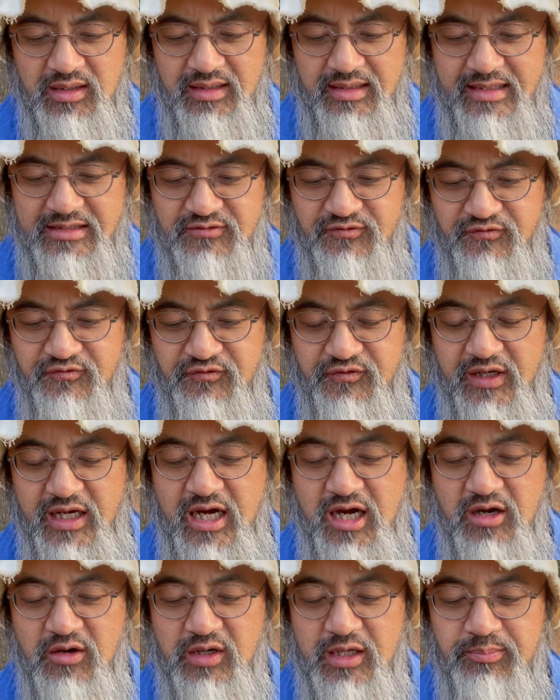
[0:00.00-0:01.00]
It's
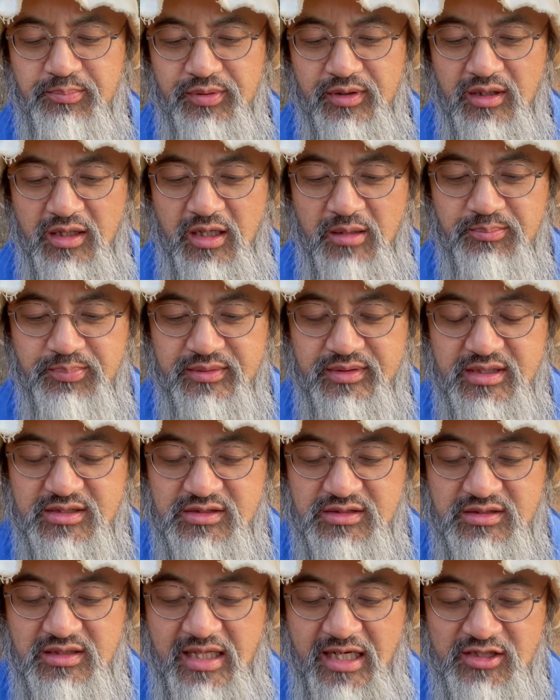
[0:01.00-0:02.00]
very plump.
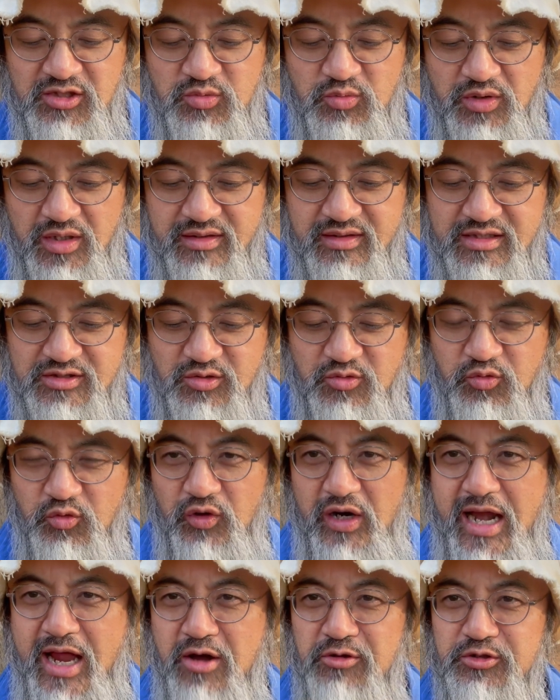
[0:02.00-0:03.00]
This next one, this
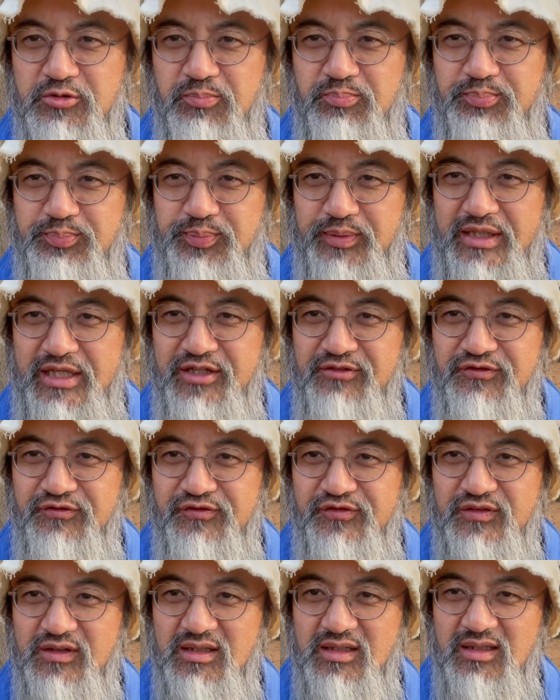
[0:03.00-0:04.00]
ground
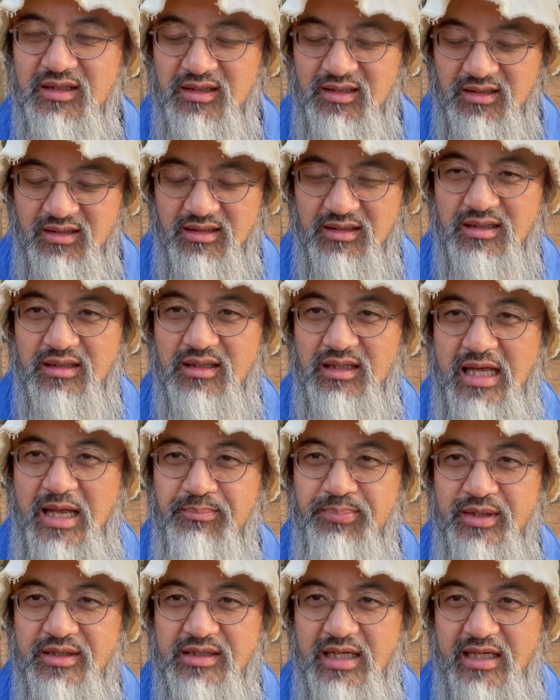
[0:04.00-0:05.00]
beef
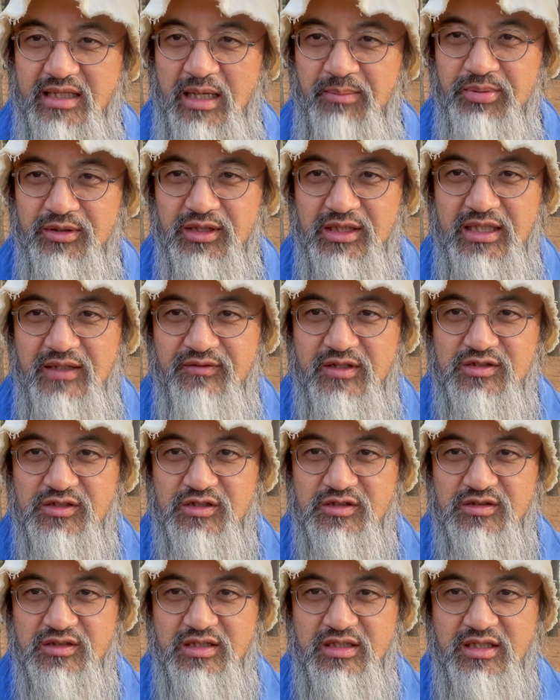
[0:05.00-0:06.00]
empanada, I believe this
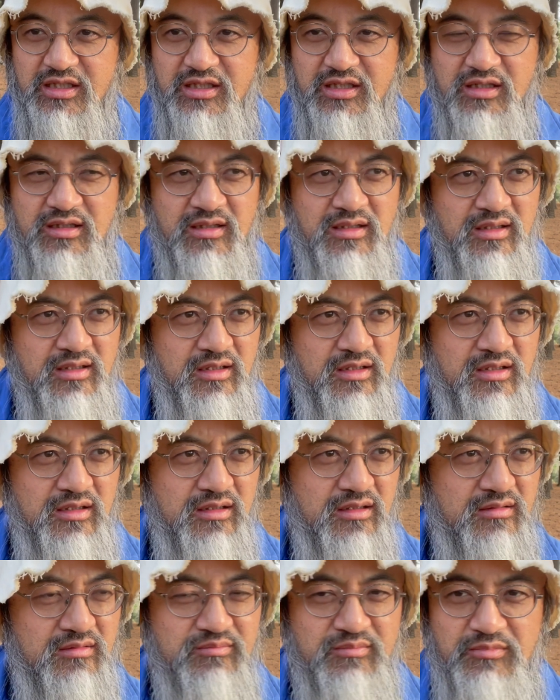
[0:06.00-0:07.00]
is the
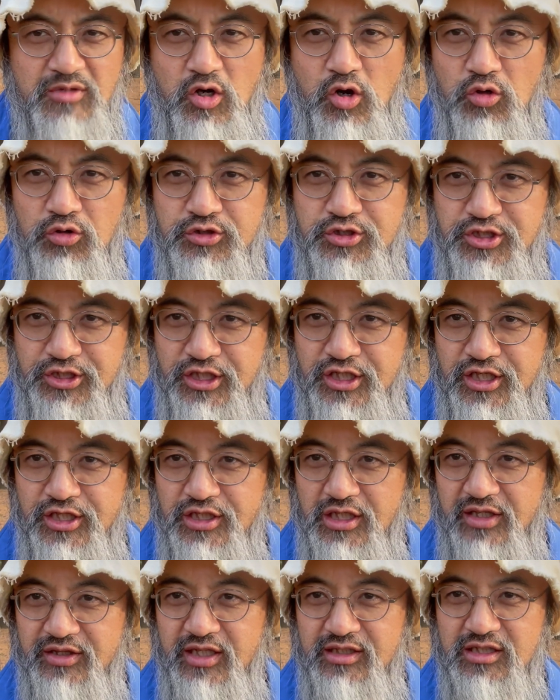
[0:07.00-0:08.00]
OG.
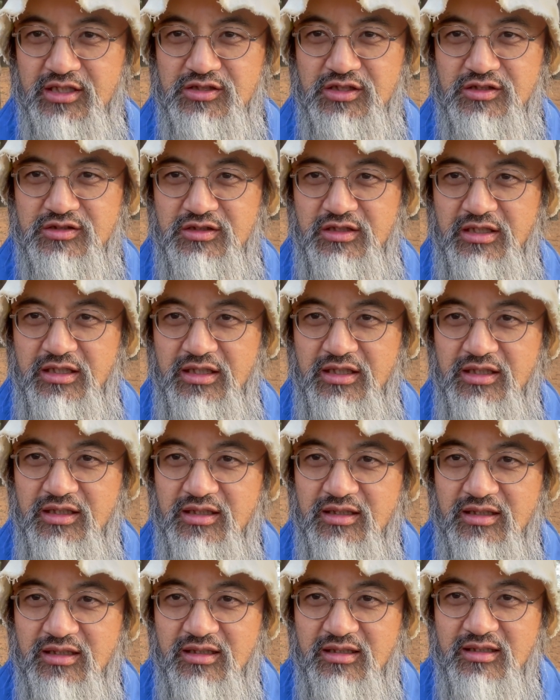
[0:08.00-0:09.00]
I think this is
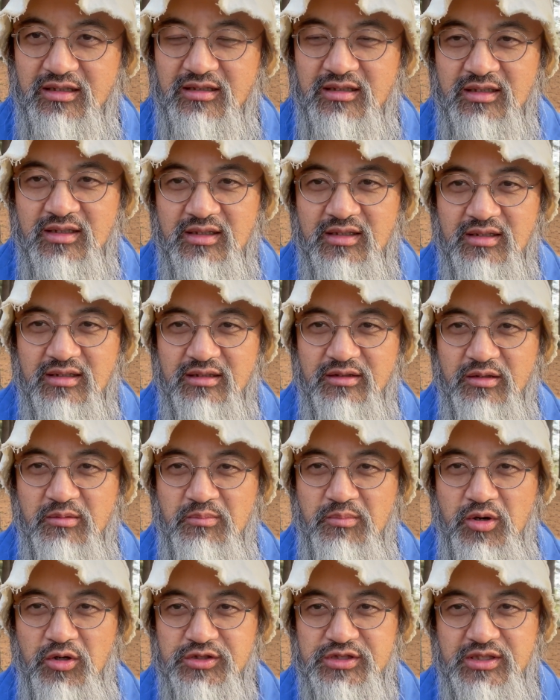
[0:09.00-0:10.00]
the
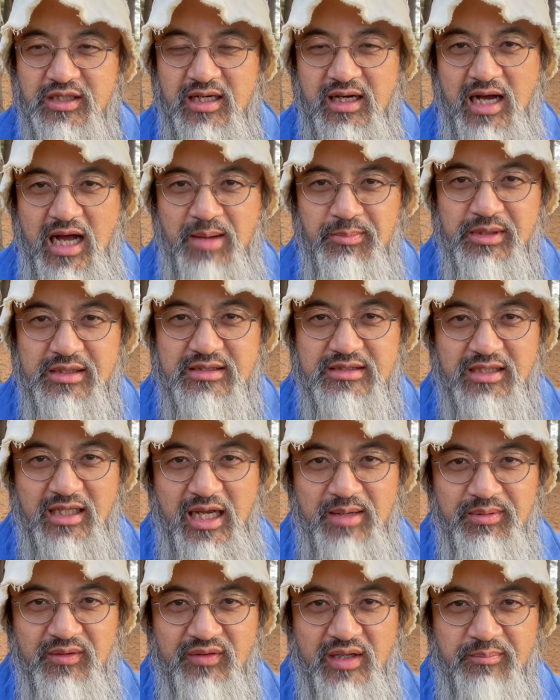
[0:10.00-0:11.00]
most common
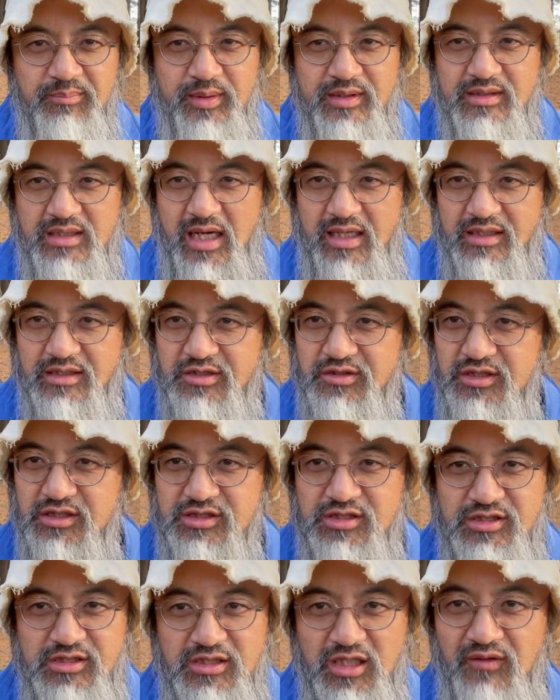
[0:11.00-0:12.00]
type of empanada. You
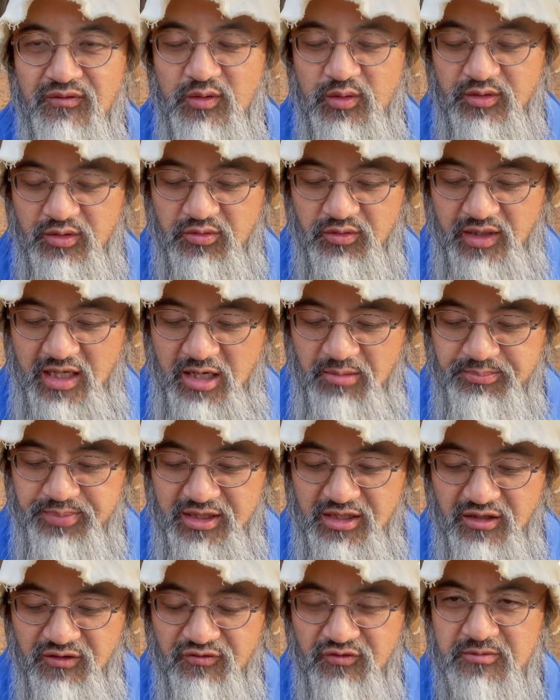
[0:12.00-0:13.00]
just stuff it with ground
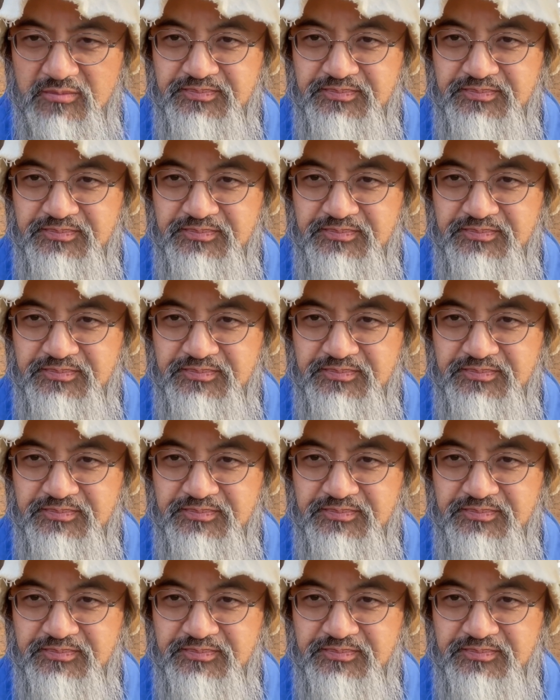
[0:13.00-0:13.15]
beef.